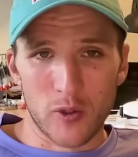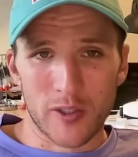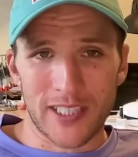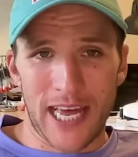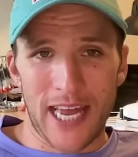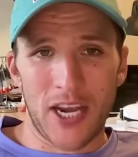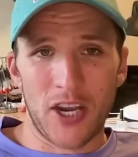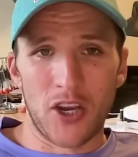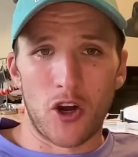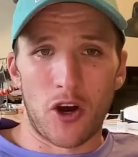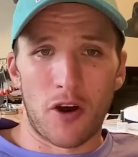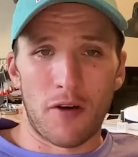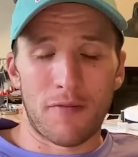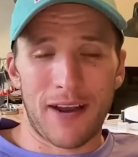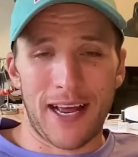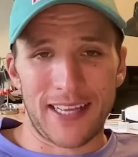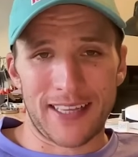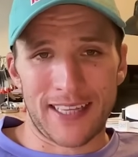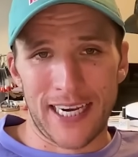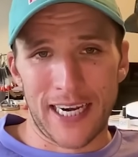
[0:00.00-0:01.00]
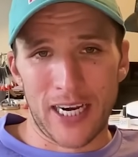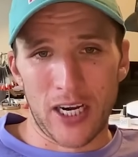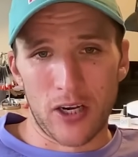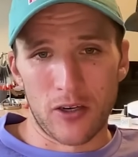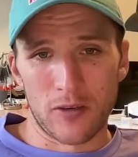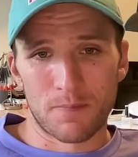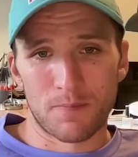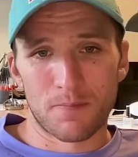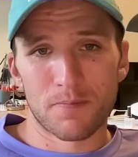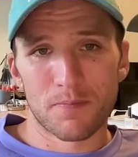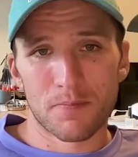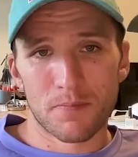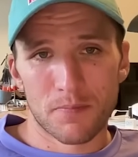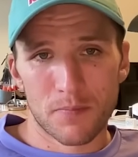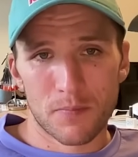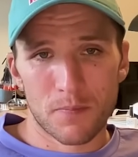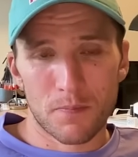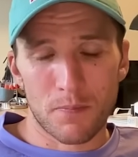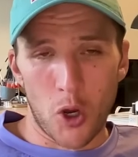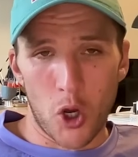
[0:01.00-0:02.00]
send off, like the little
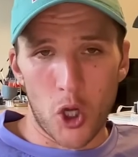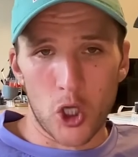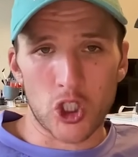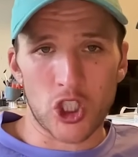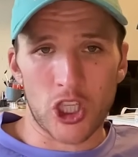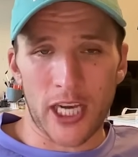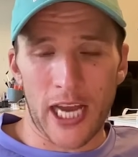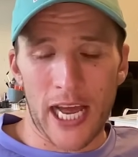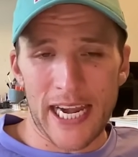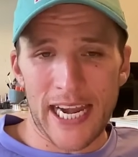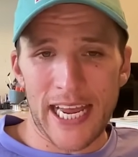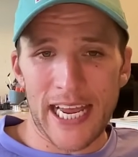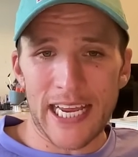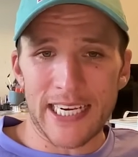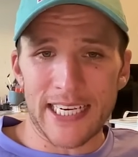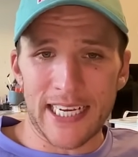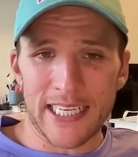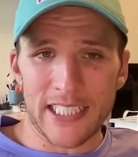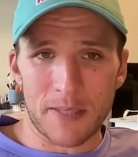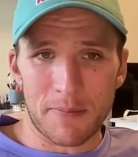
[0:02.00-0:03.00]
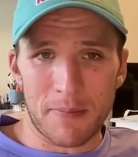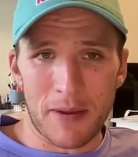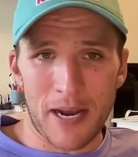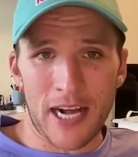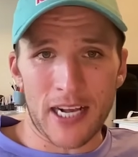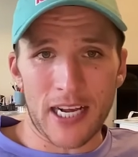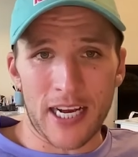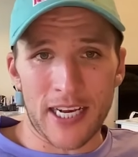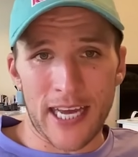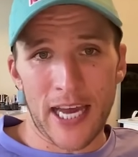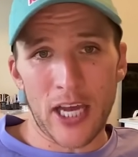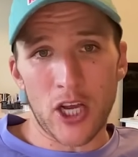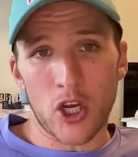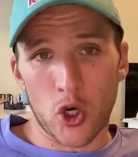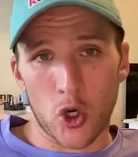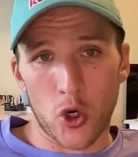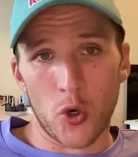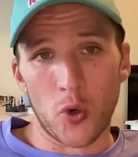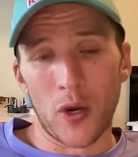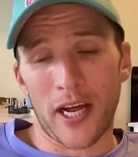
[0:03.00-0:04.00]
push that I needed to be like, okay,
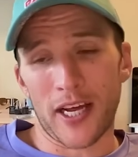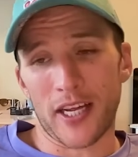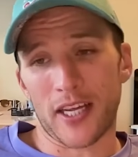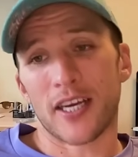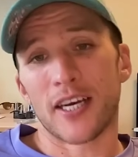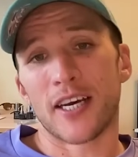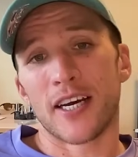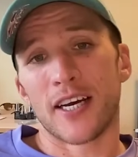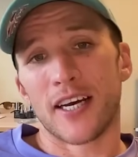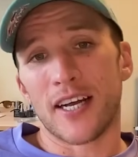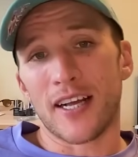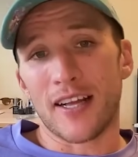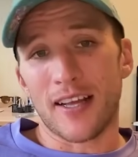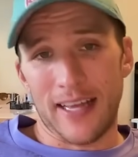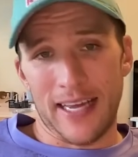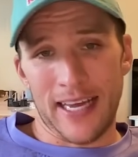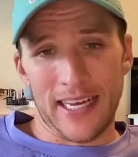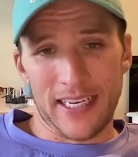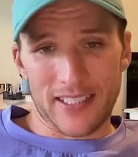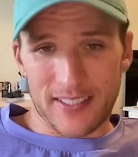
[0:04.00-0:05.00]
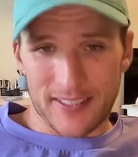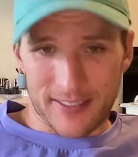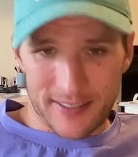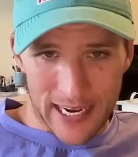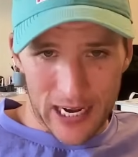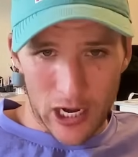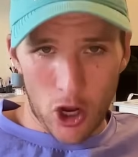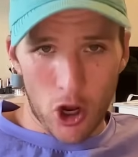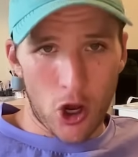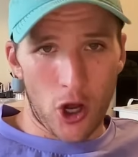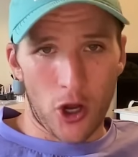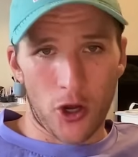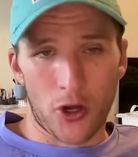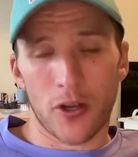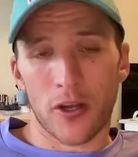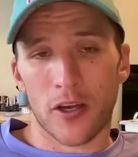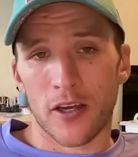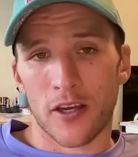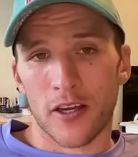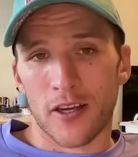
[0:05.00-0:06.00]
cool. Like it's still
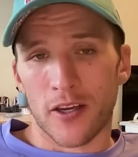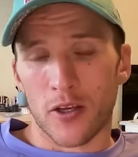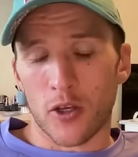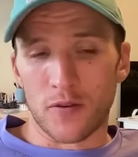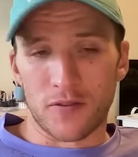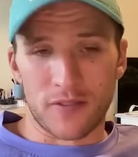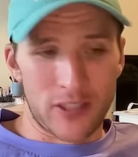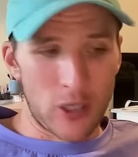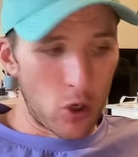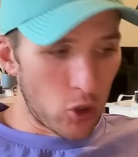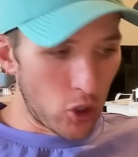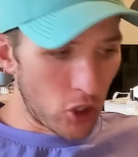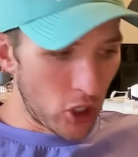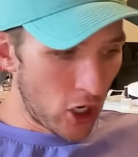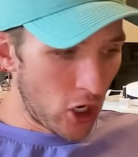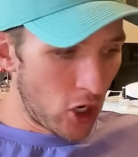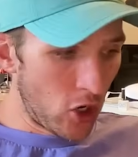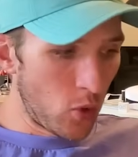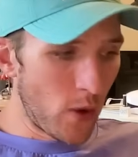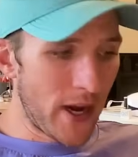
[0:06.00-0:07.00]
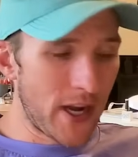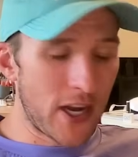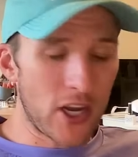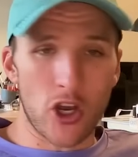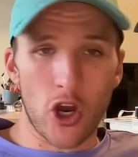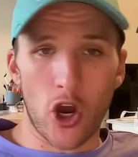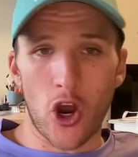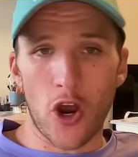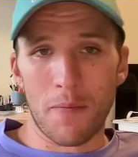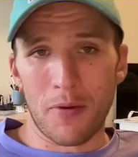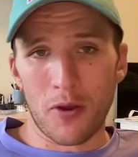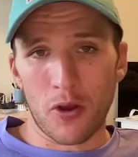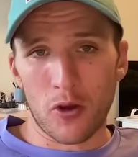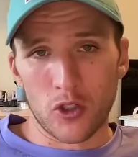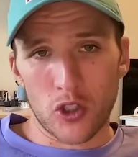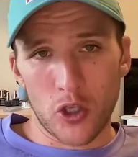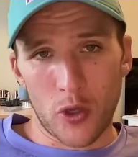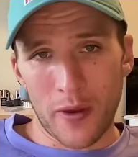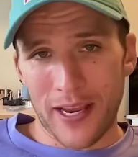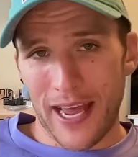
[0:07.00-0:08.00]
on. You've still got a long way to go, but you're
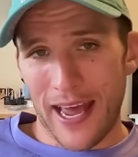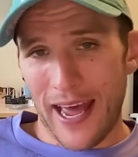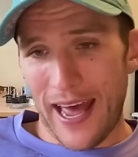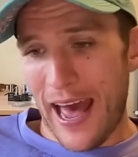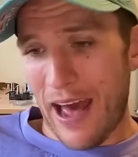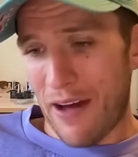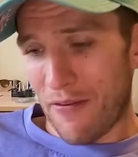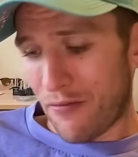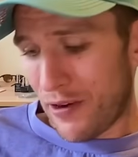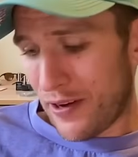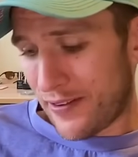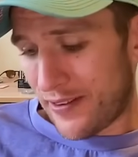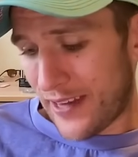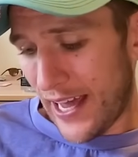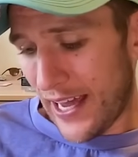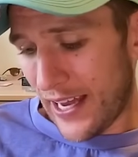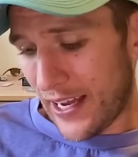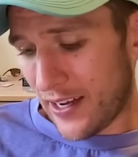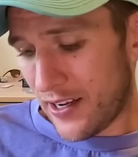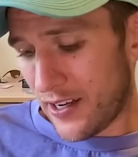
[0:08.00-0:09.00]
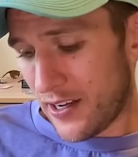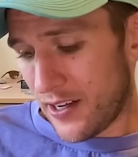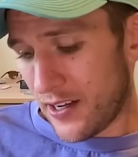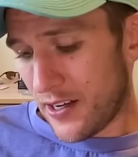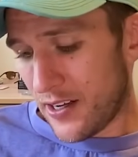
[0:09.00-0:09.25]
doing everything